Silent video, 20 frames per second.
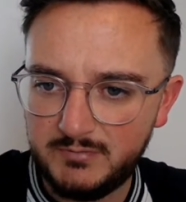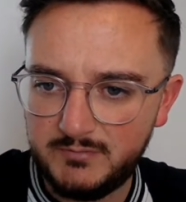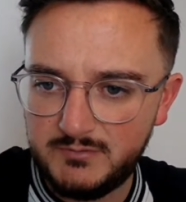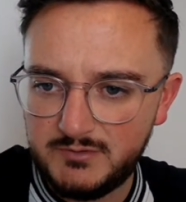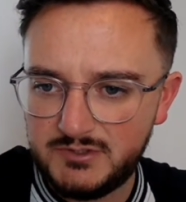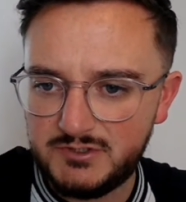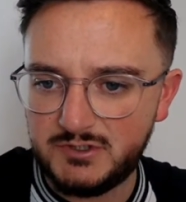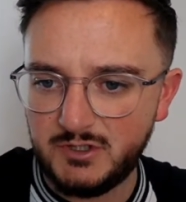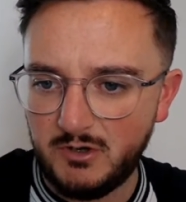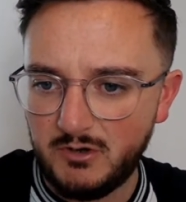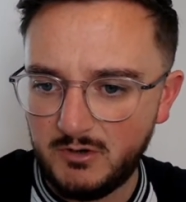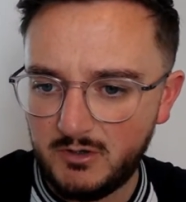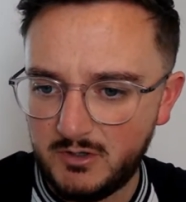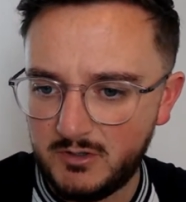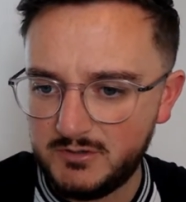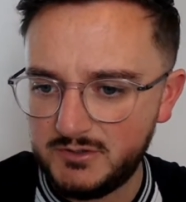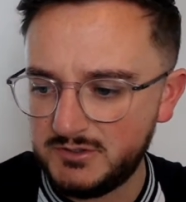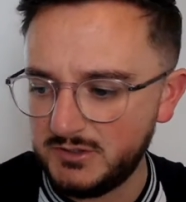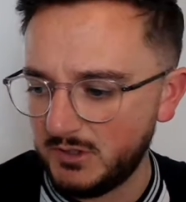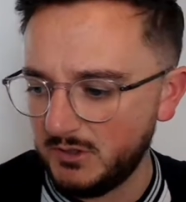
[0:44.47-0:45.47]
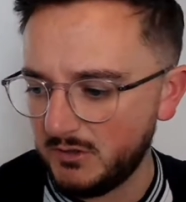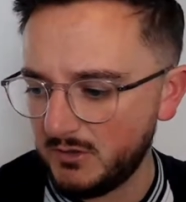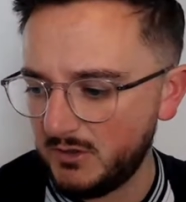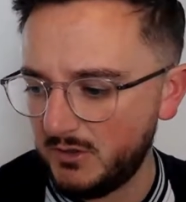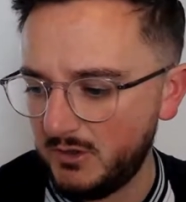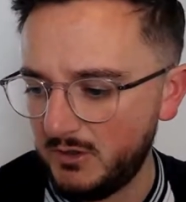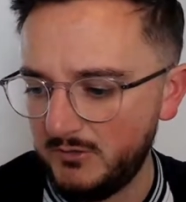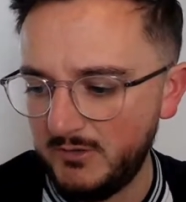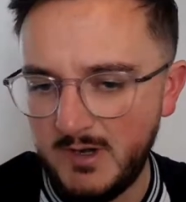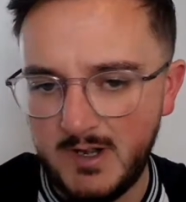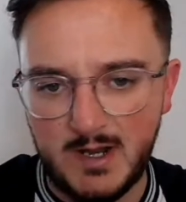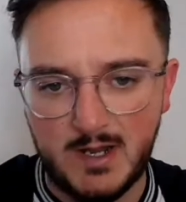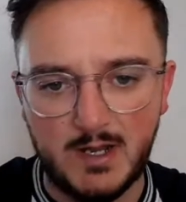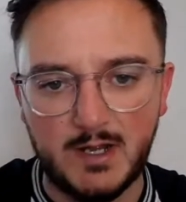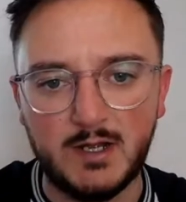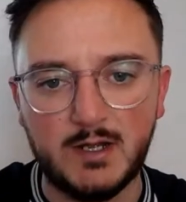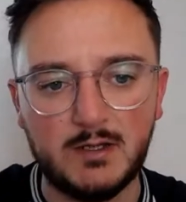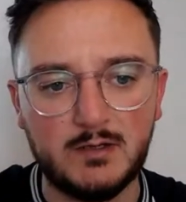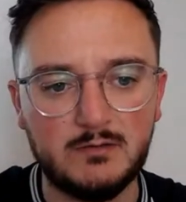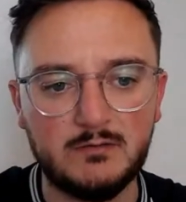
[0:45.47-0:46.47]
Shock, shock,
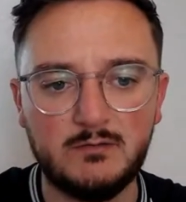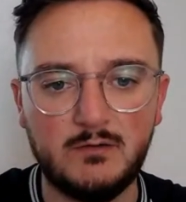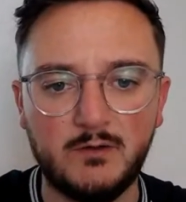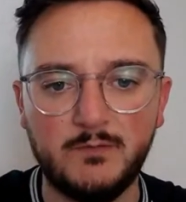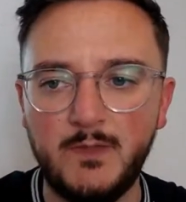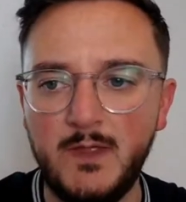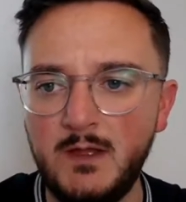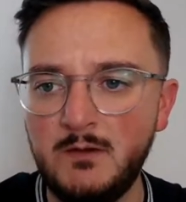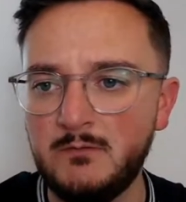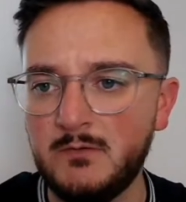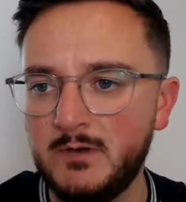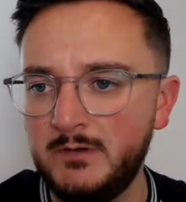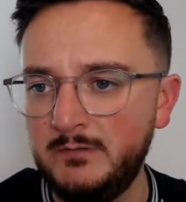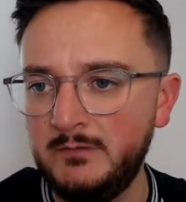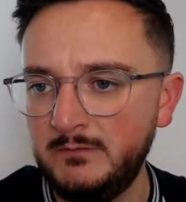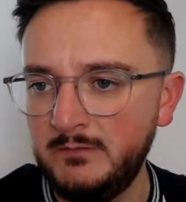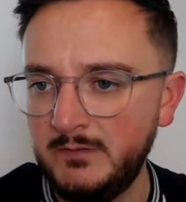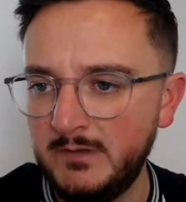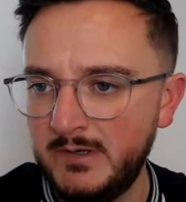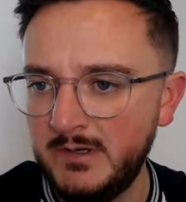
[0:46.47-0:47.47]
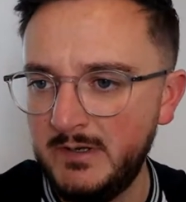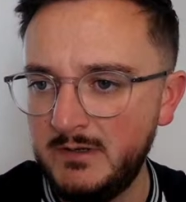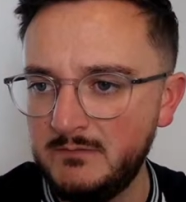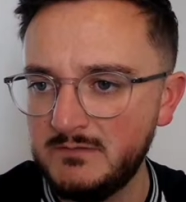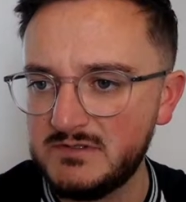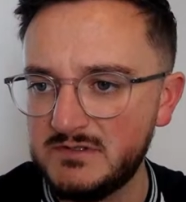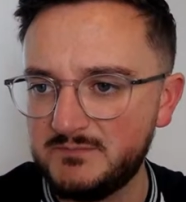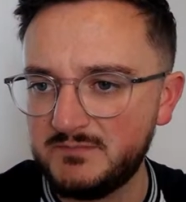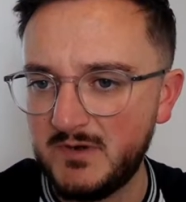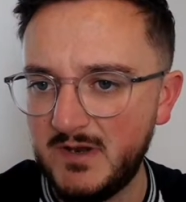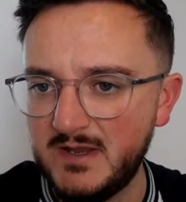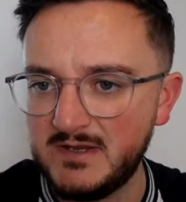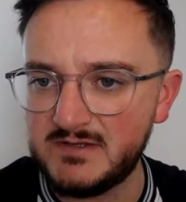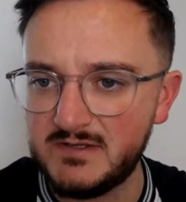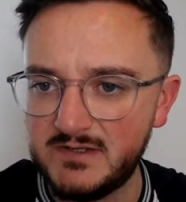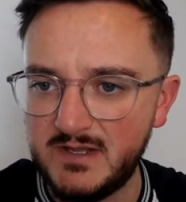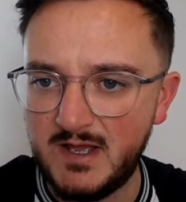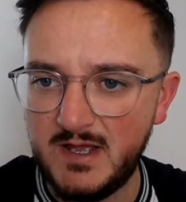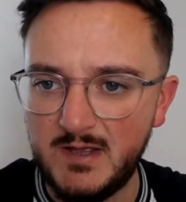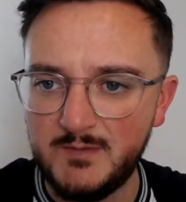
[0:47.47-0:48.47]
horror on that one. Who's surprised
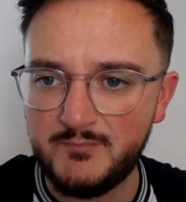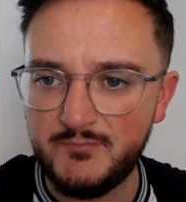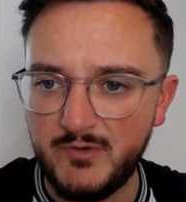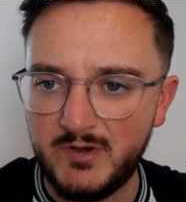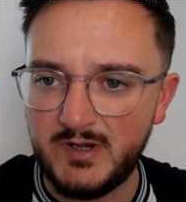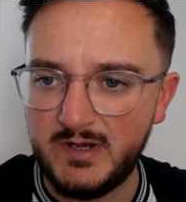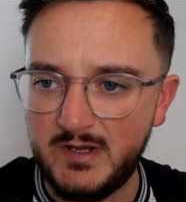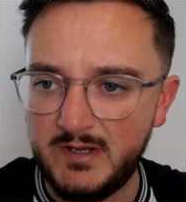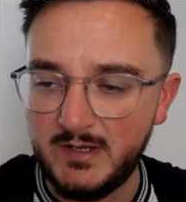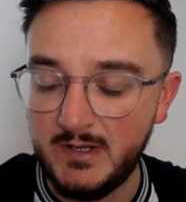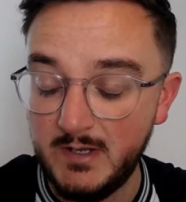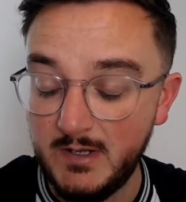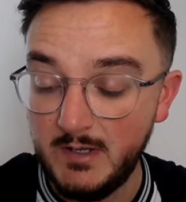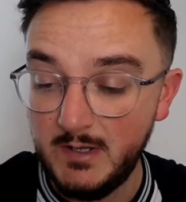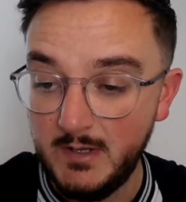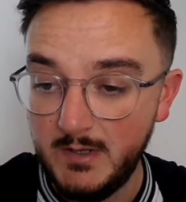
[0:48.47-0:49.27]
at that? A pretty